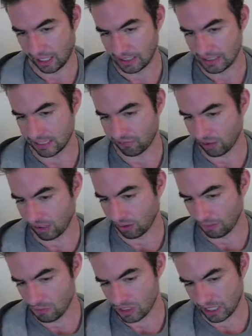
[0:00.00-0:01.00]

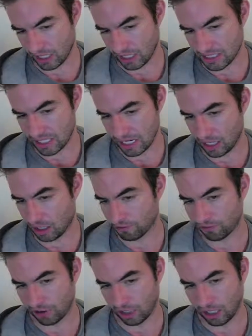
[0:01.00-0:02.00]
Definitely was on a tear
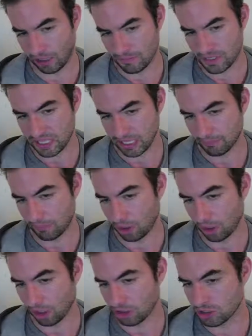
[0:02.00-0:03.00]
from say
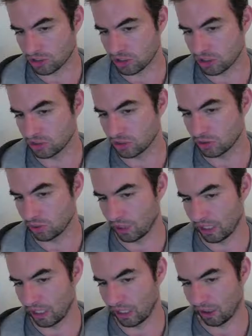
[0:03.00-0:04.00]
March to
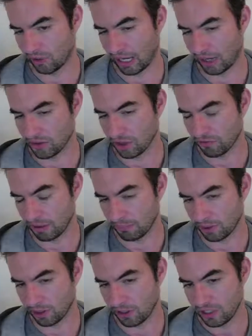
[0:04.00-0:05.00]
around
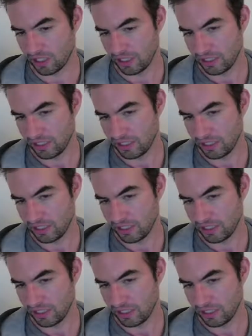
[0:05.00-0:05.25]
November.